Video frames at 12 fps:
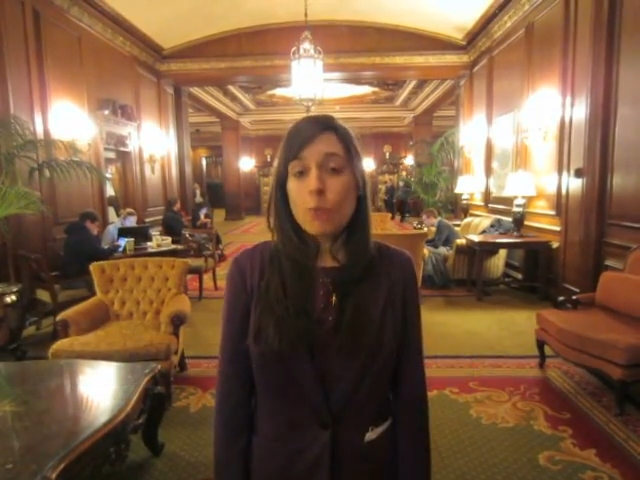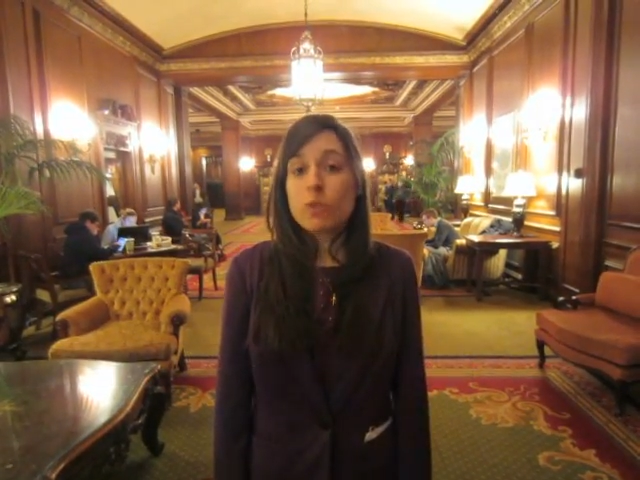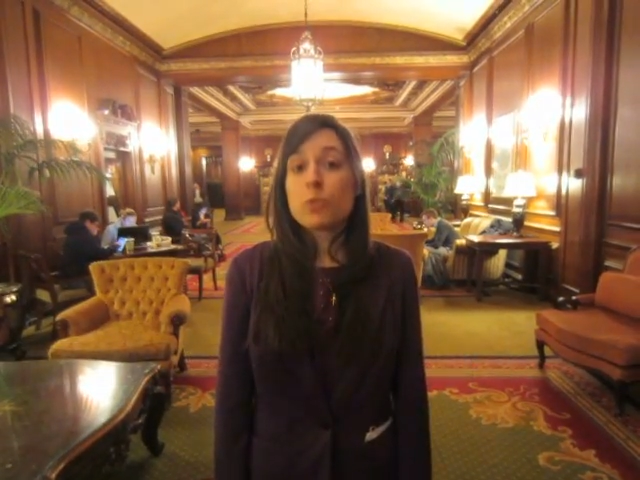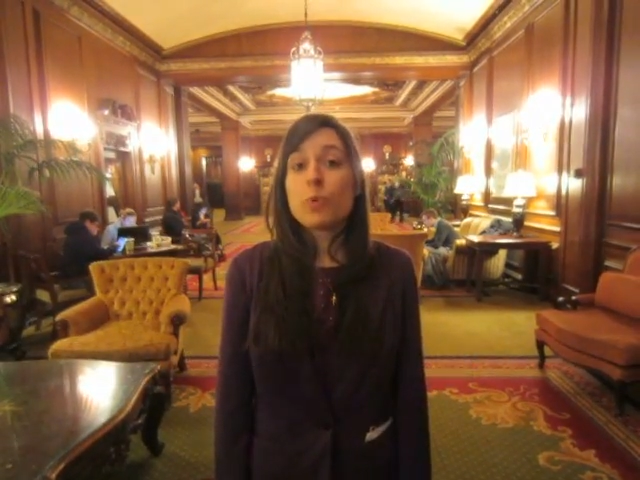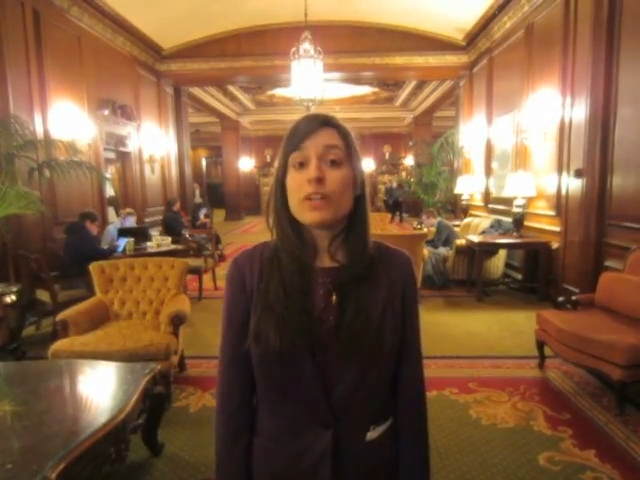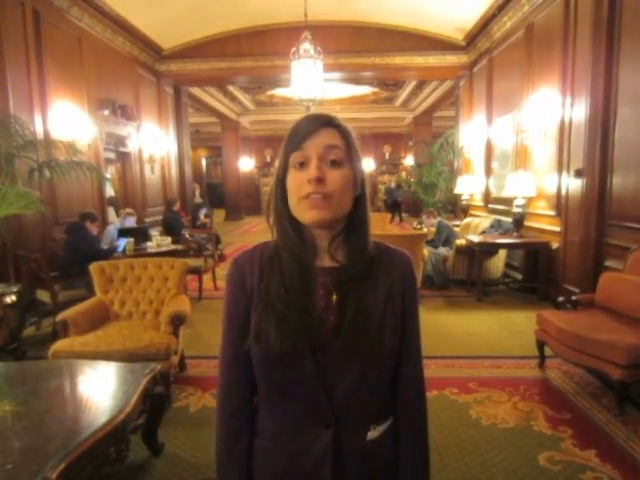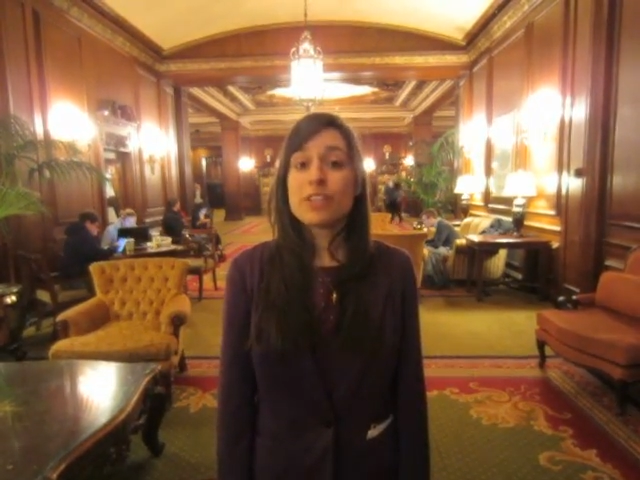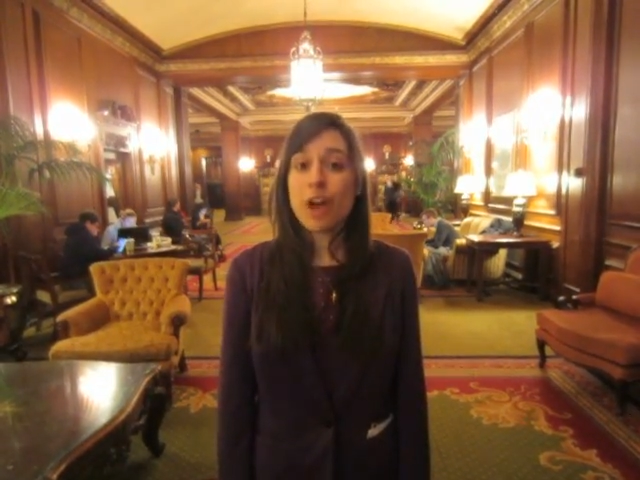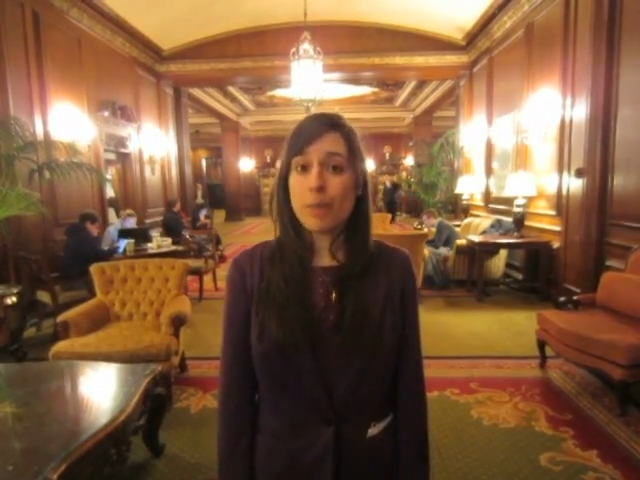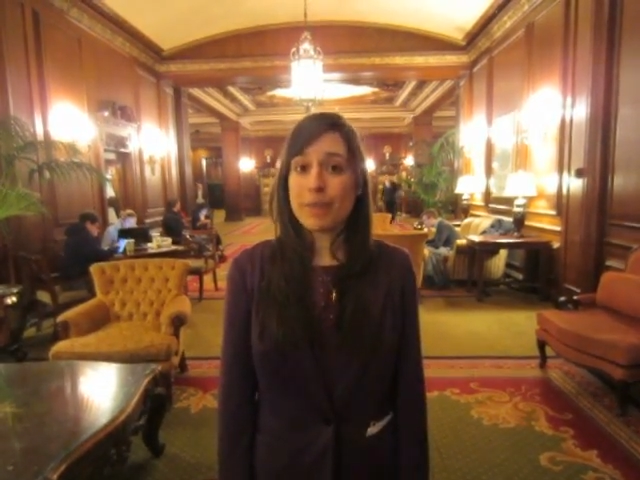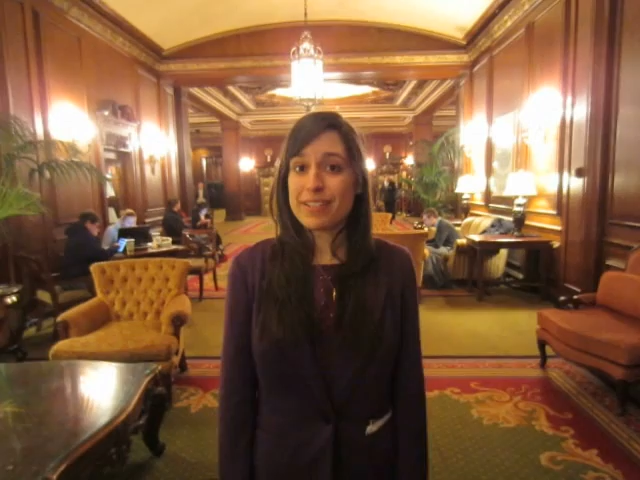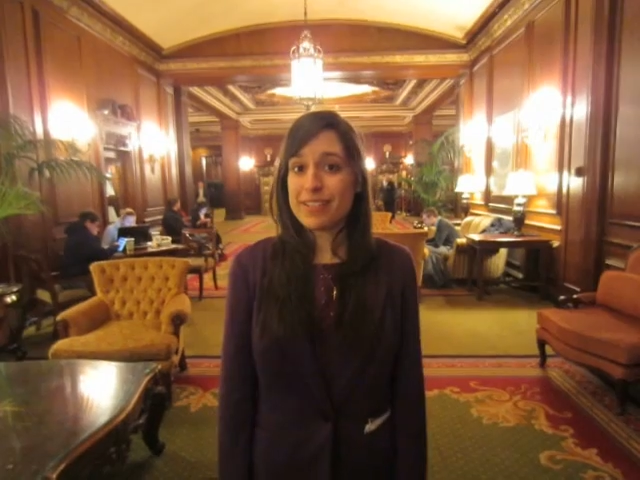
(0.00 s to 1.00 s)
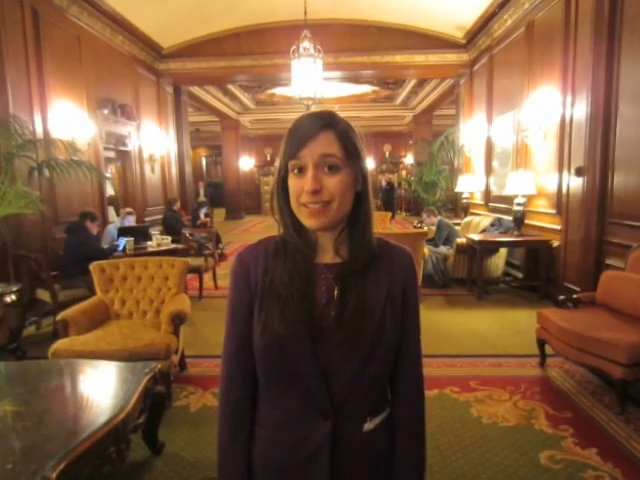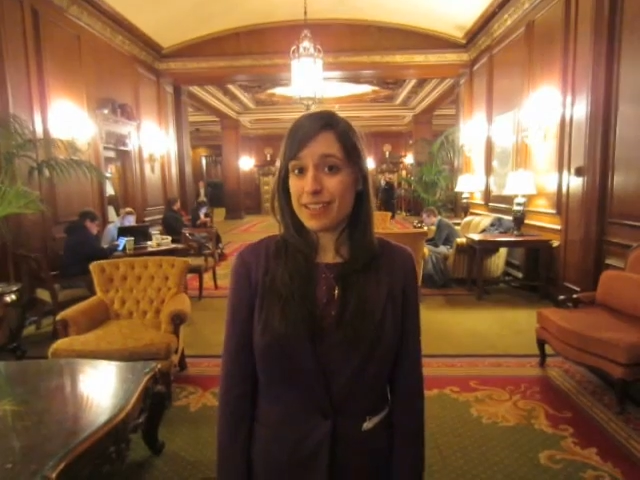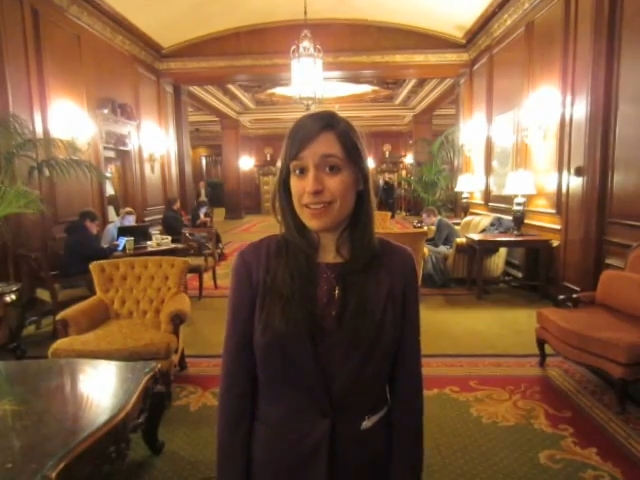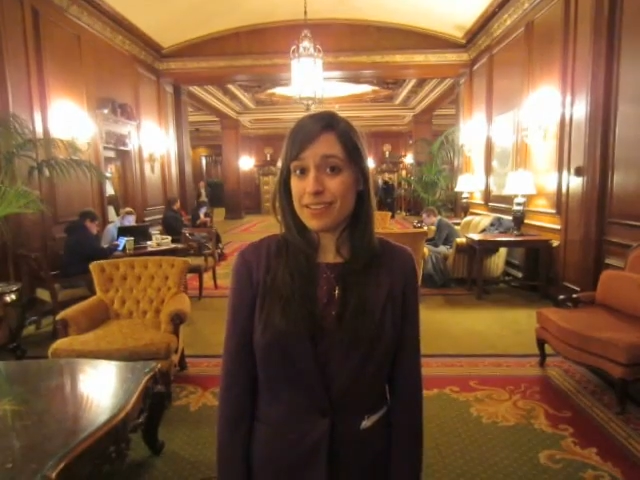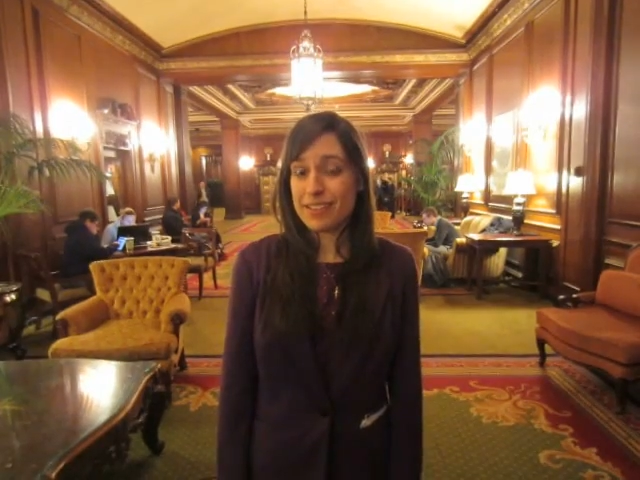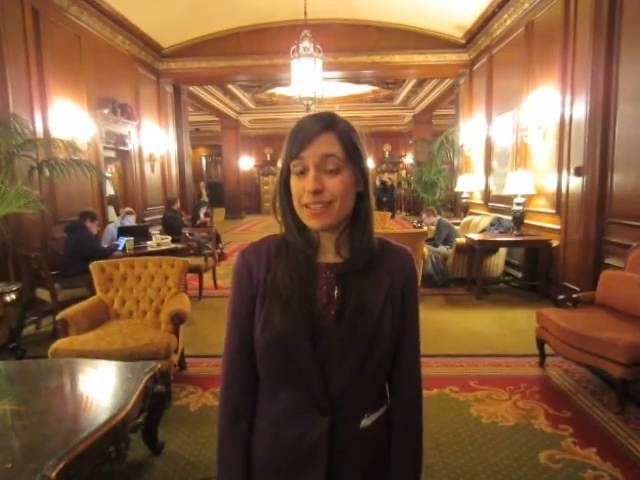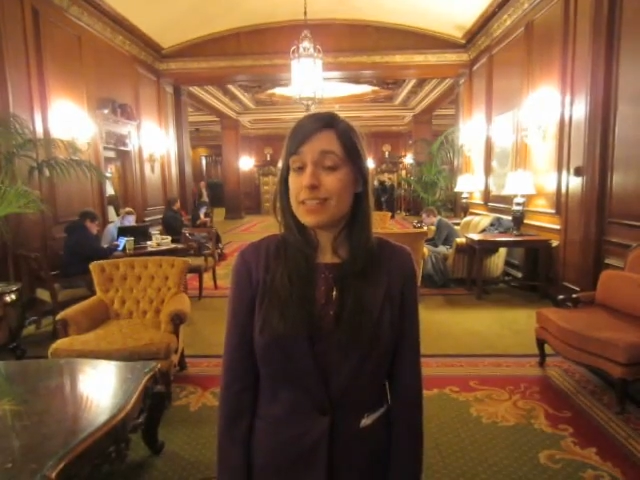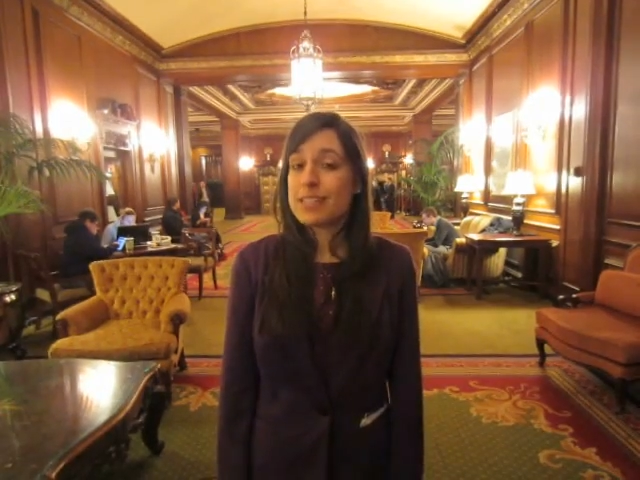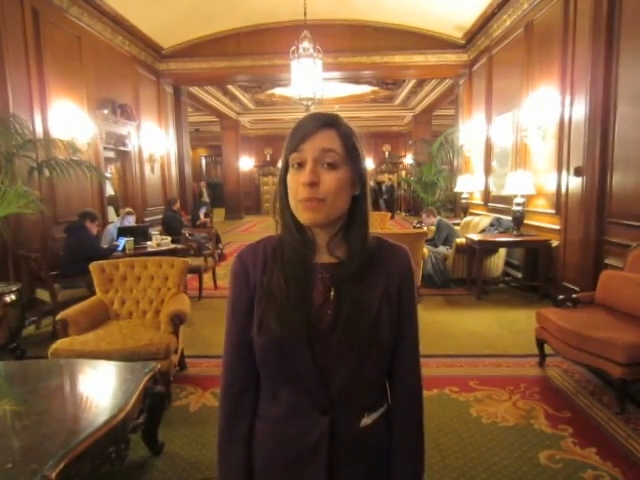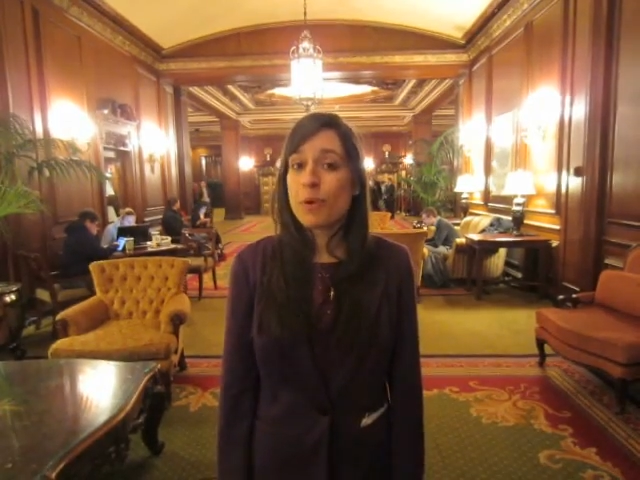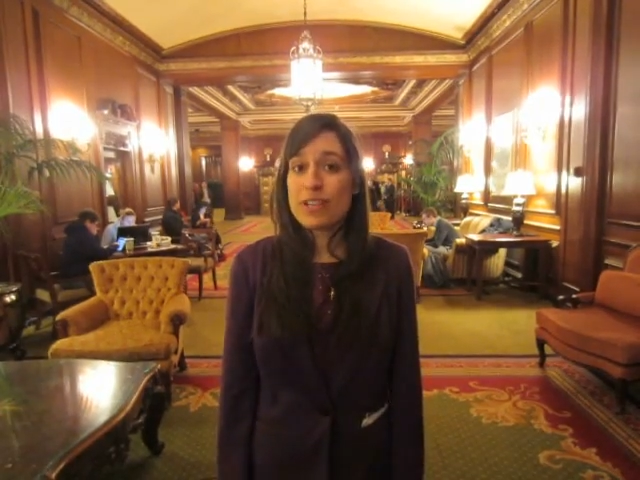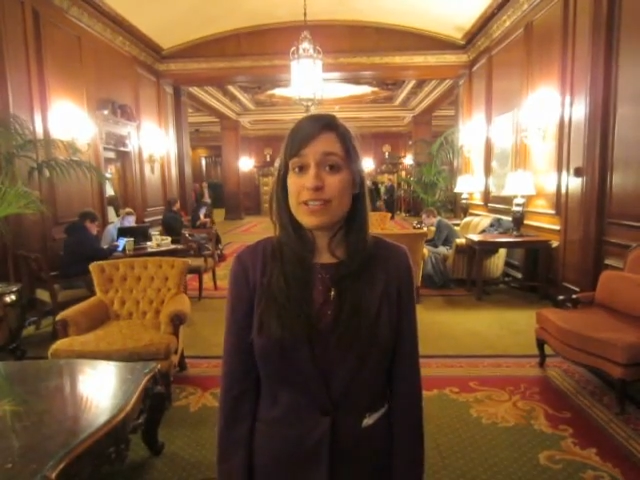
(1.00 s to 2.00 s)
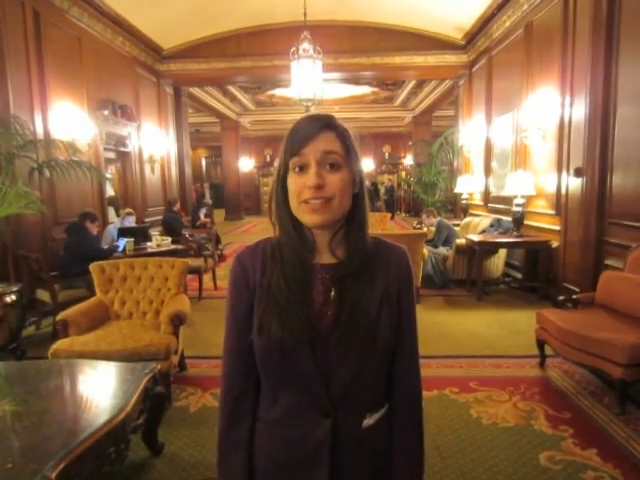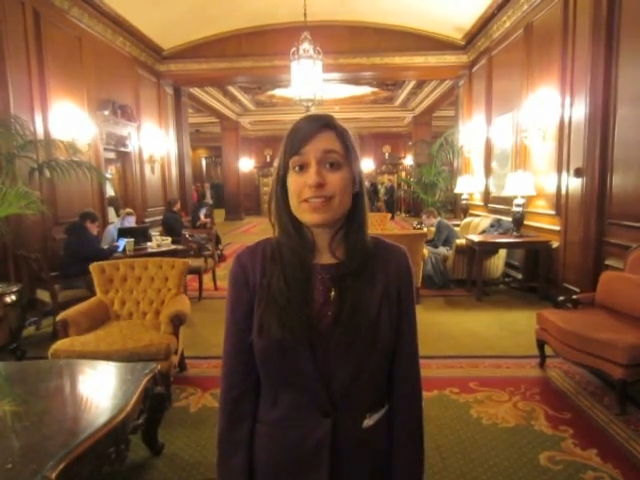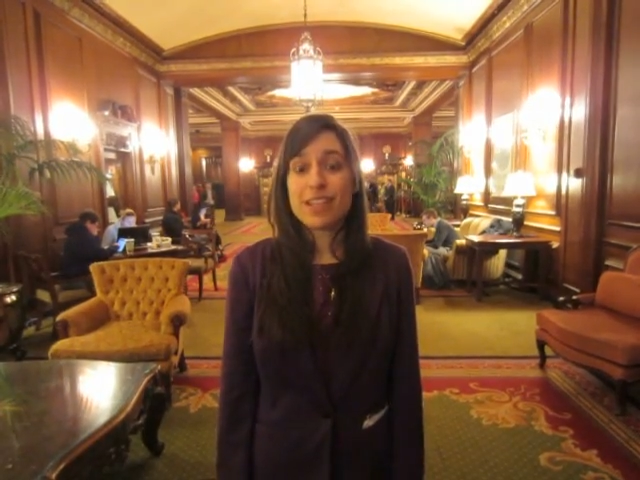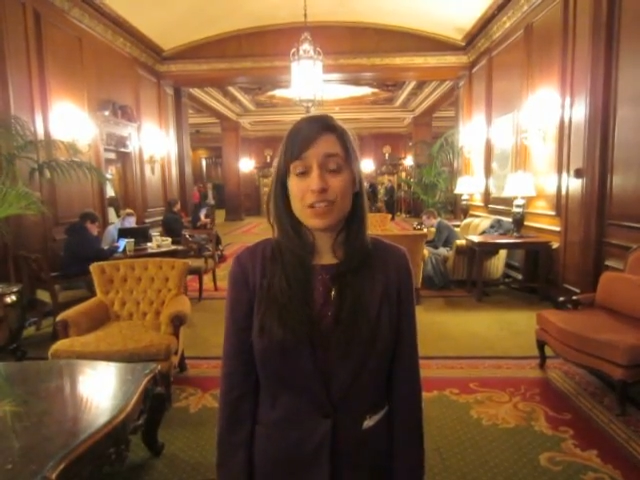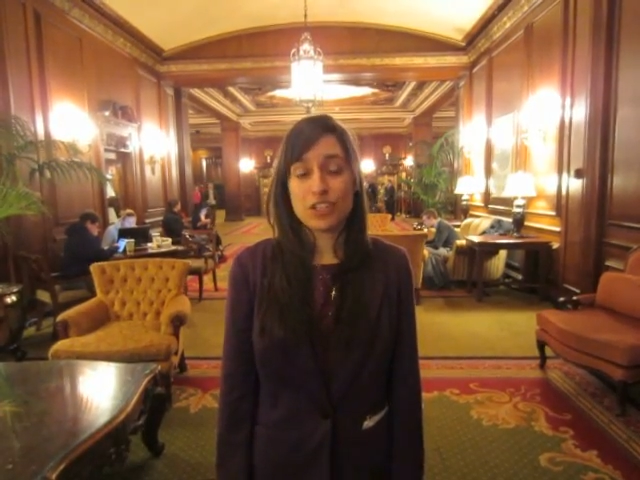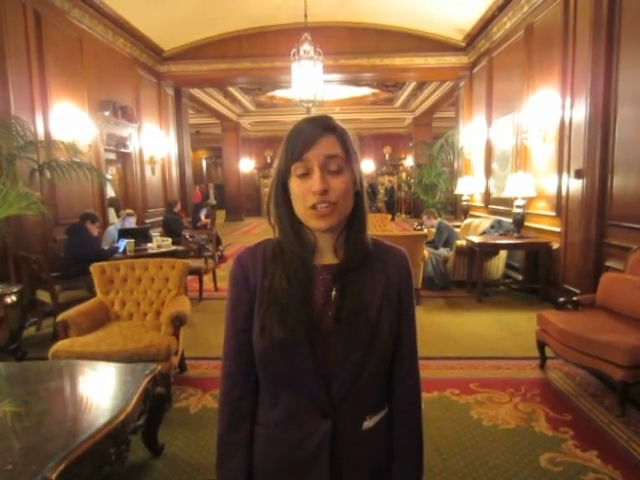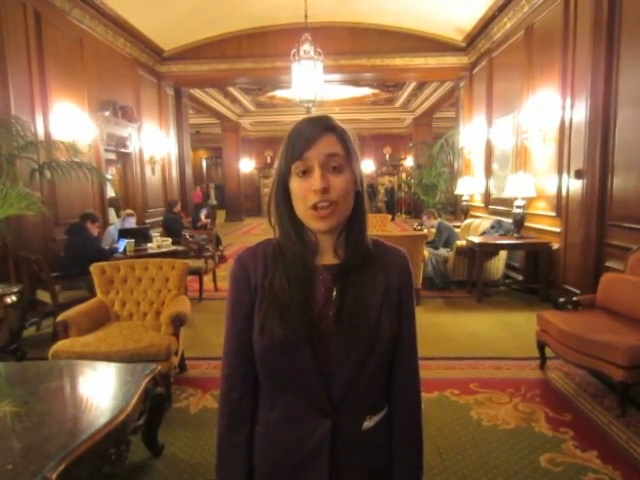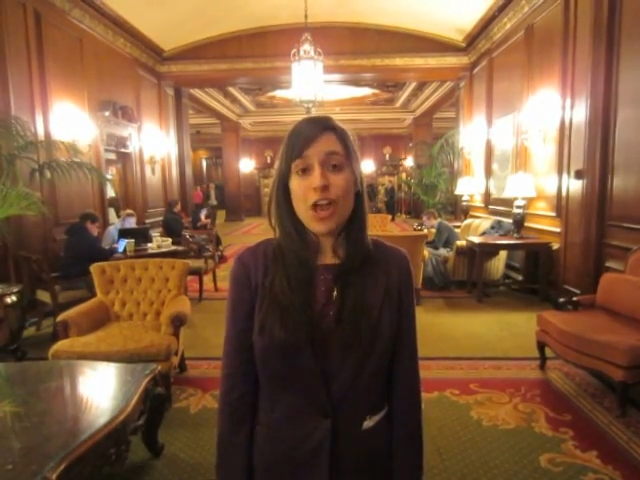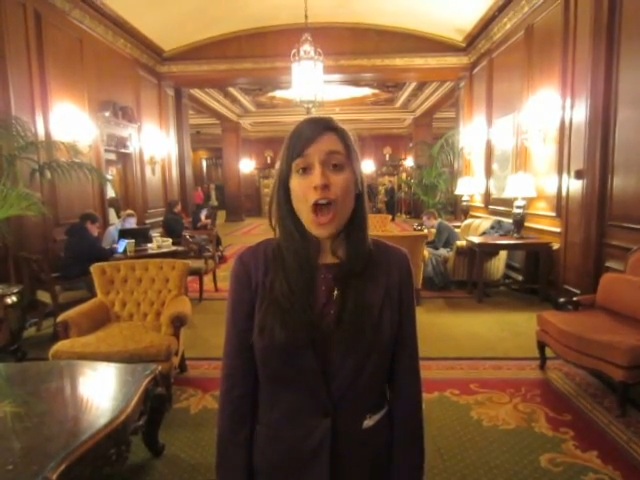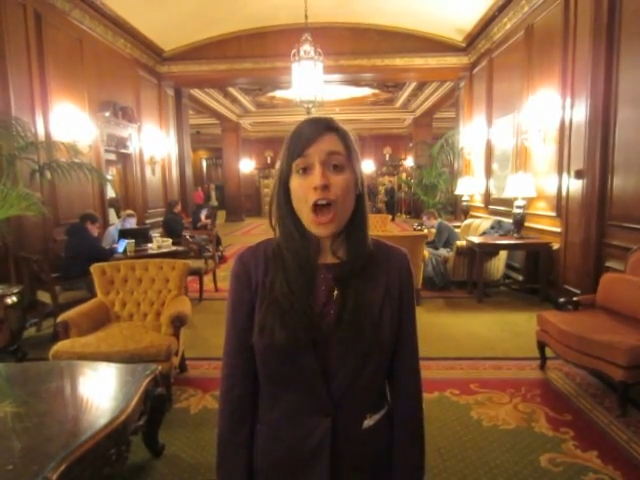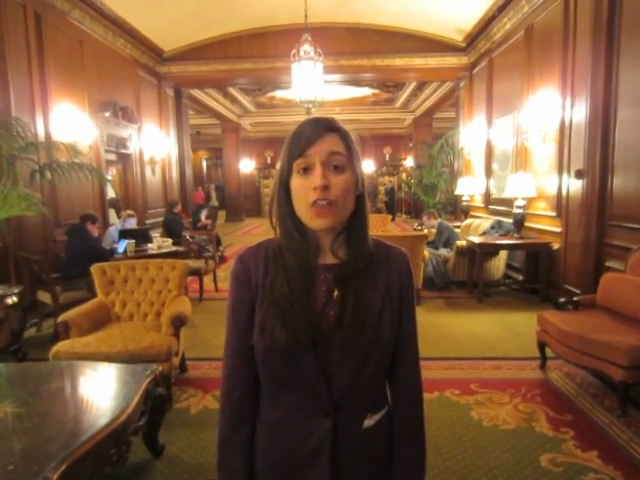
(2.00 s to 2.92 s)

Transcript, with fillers: was one of the topics discussed at this morning's session